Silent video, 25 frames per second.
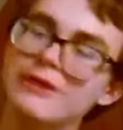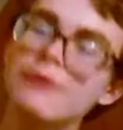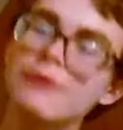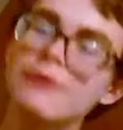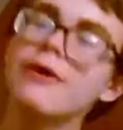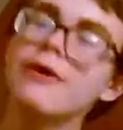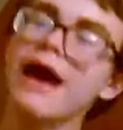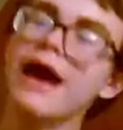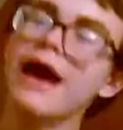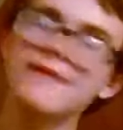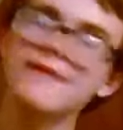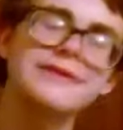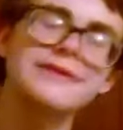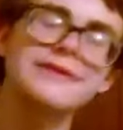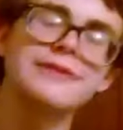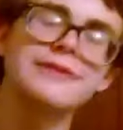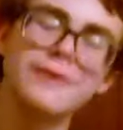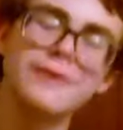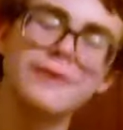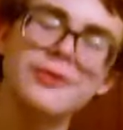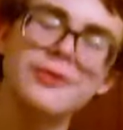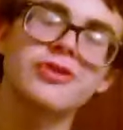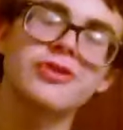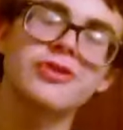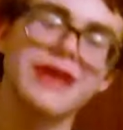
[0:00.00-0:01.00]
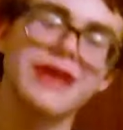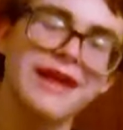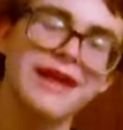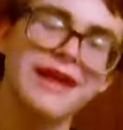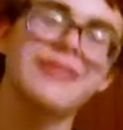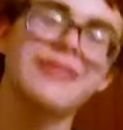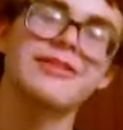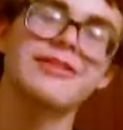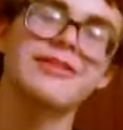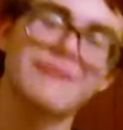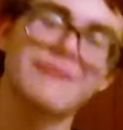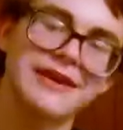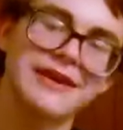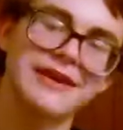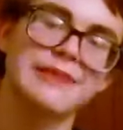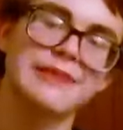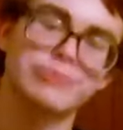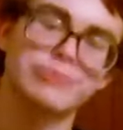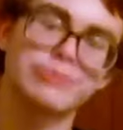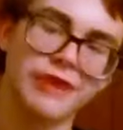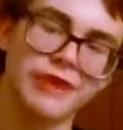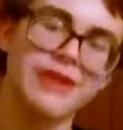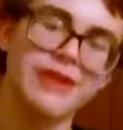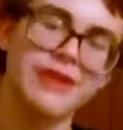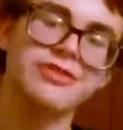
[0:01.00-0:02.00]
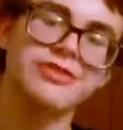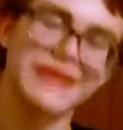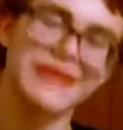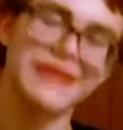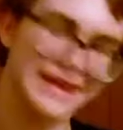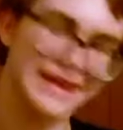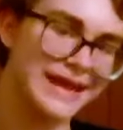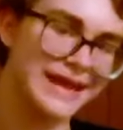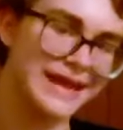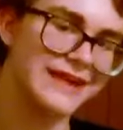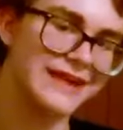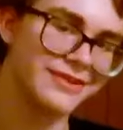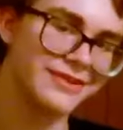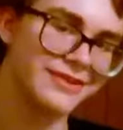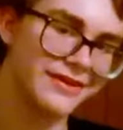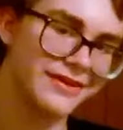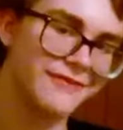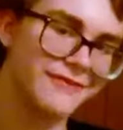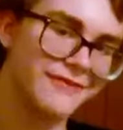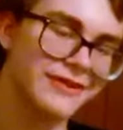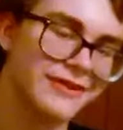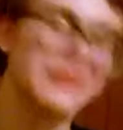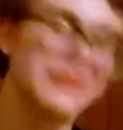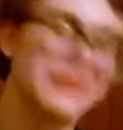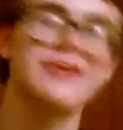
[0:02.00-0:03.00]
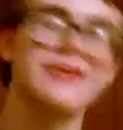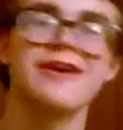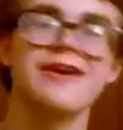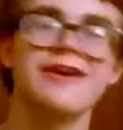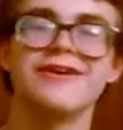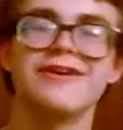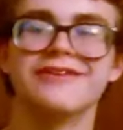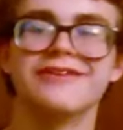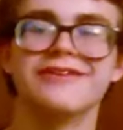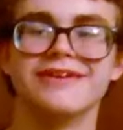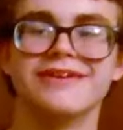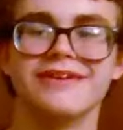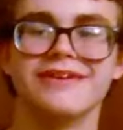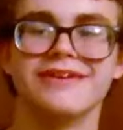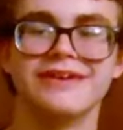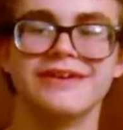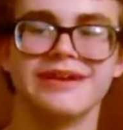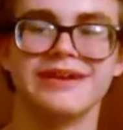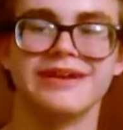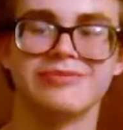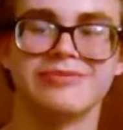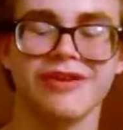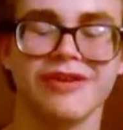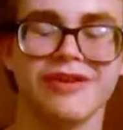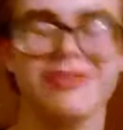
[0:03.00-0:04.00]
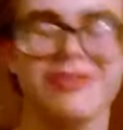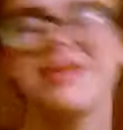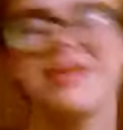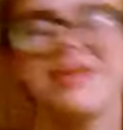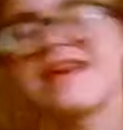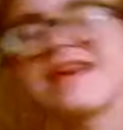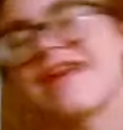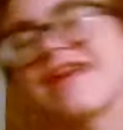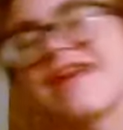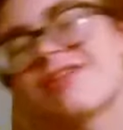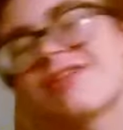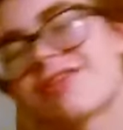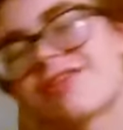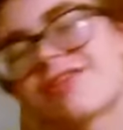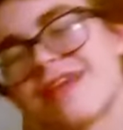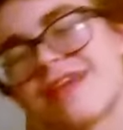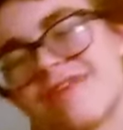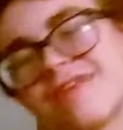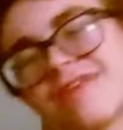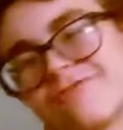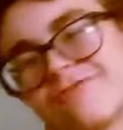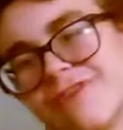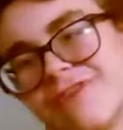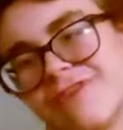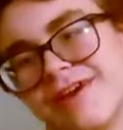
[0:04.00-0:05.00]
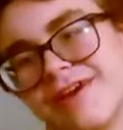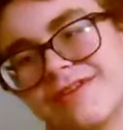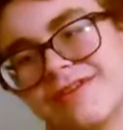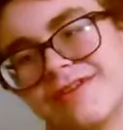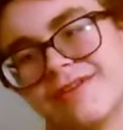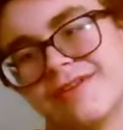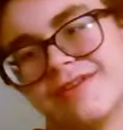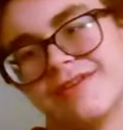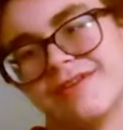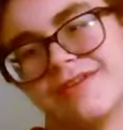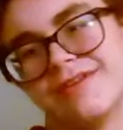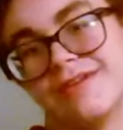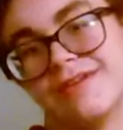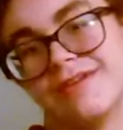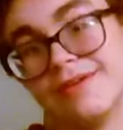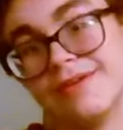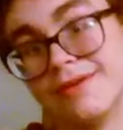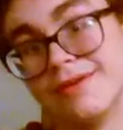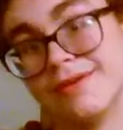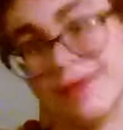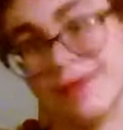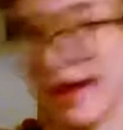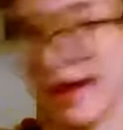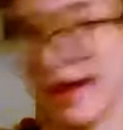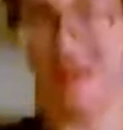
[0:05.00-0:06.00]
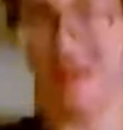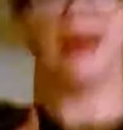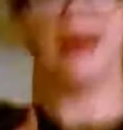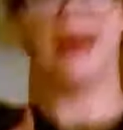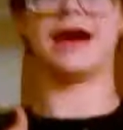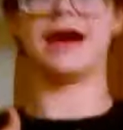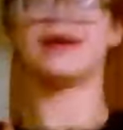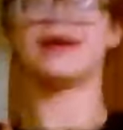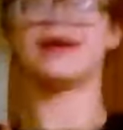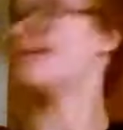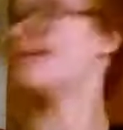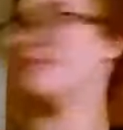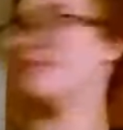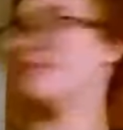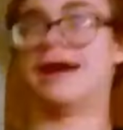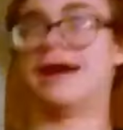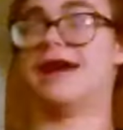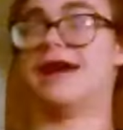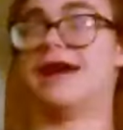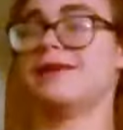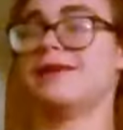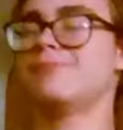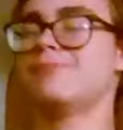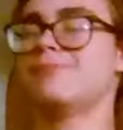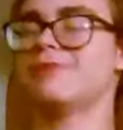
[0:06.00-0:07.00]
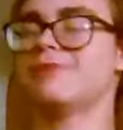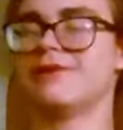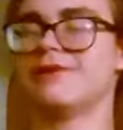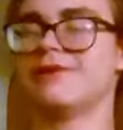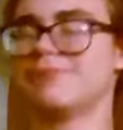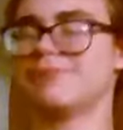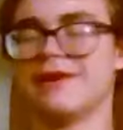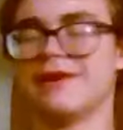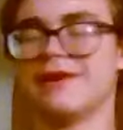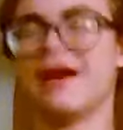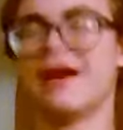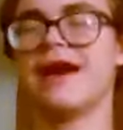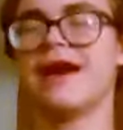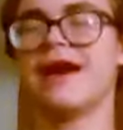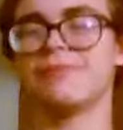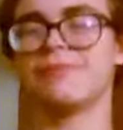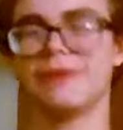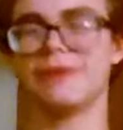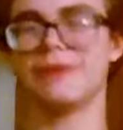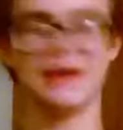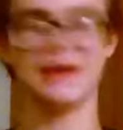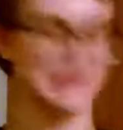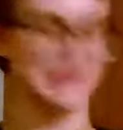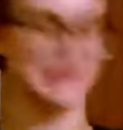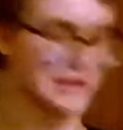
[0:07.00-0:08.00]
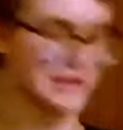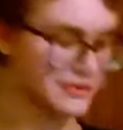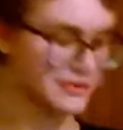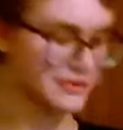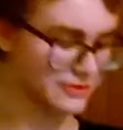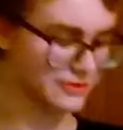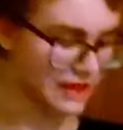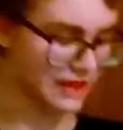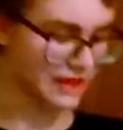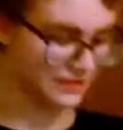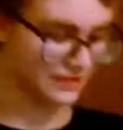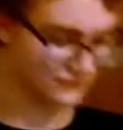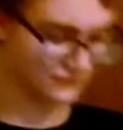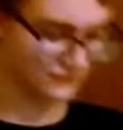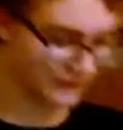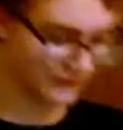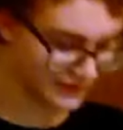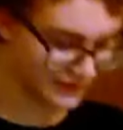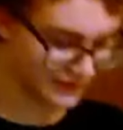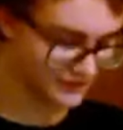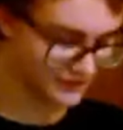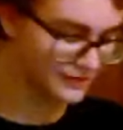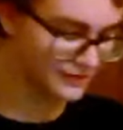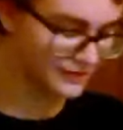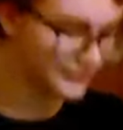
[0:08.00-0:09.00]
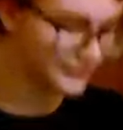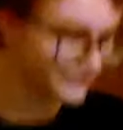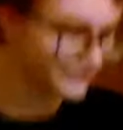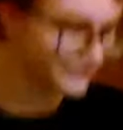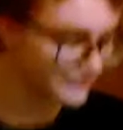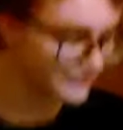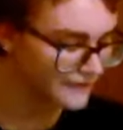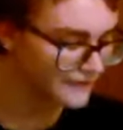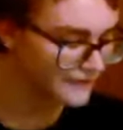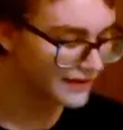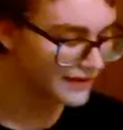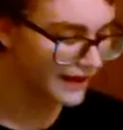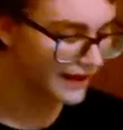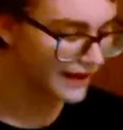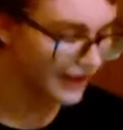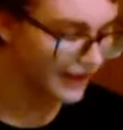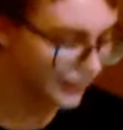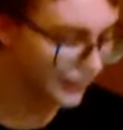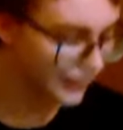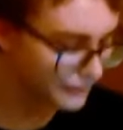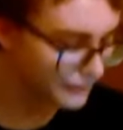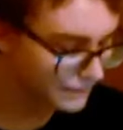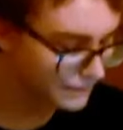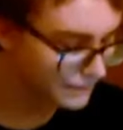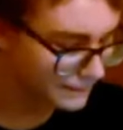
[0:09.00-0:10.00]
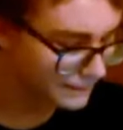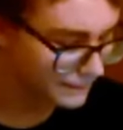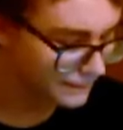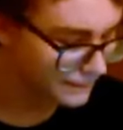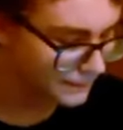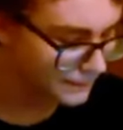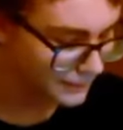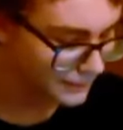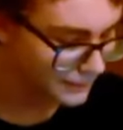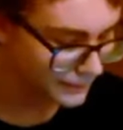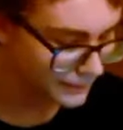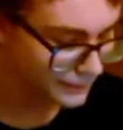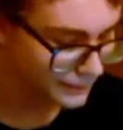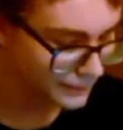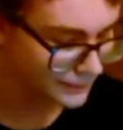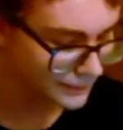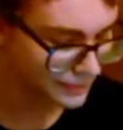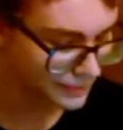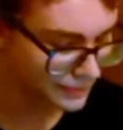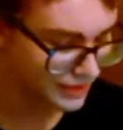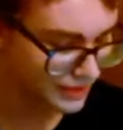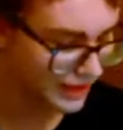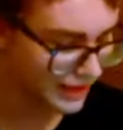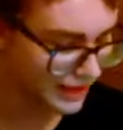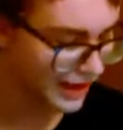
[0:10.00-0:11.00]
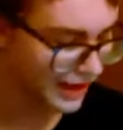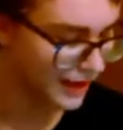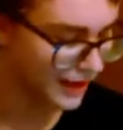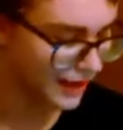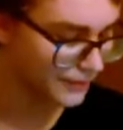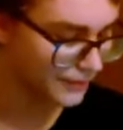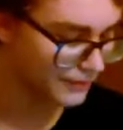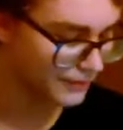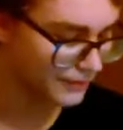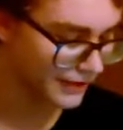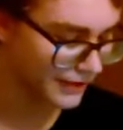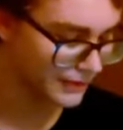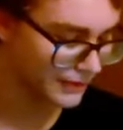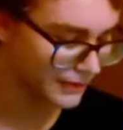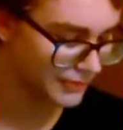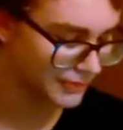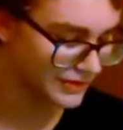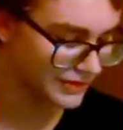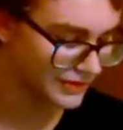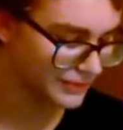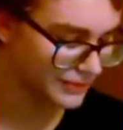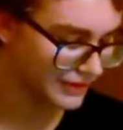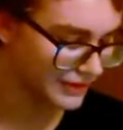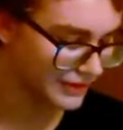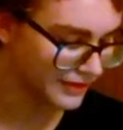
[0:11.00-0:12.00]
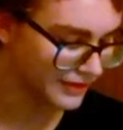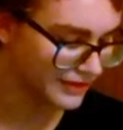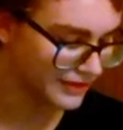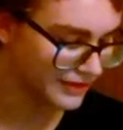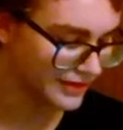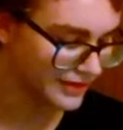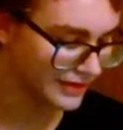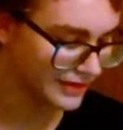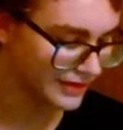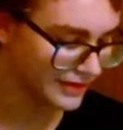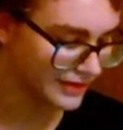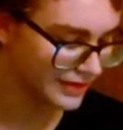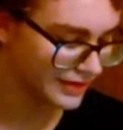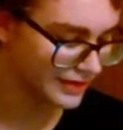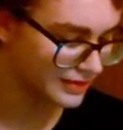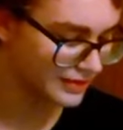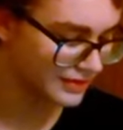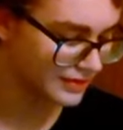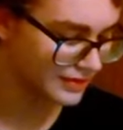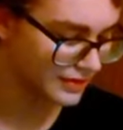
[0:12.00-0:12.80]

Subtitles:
you'll have a lower chance of getting prostate cancer, which, you know, prostate cancer's not fun. I haven't had it, but I hear it's not fun. But apparently,